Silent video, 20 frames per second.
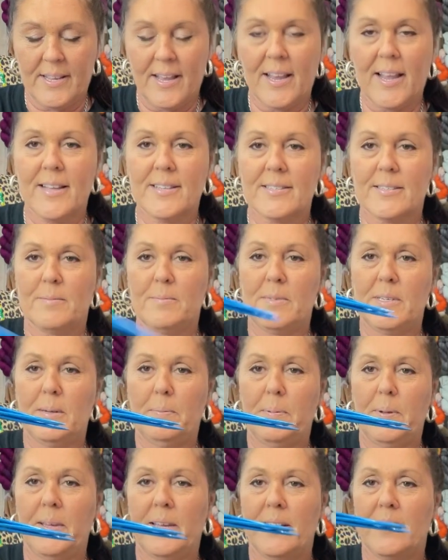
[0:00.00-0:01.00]
I got some
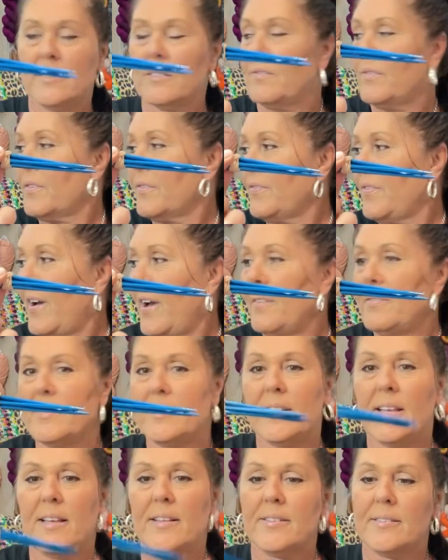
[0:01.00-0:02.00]
DPNs for five
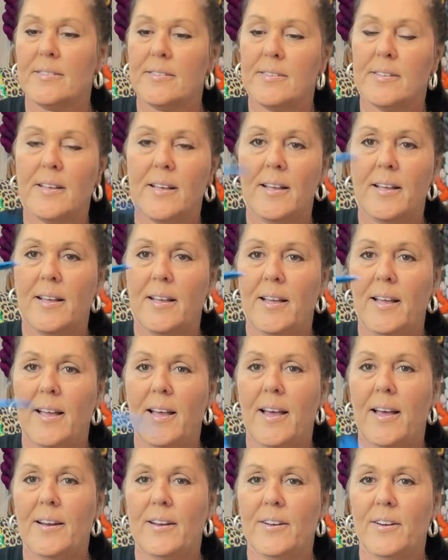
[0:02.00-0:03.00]
cents
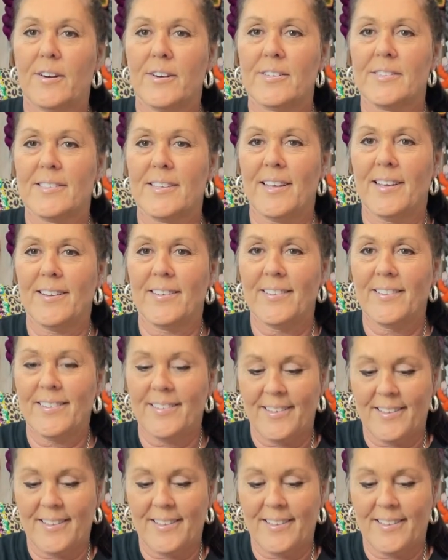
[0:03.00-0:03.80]
at a yard sale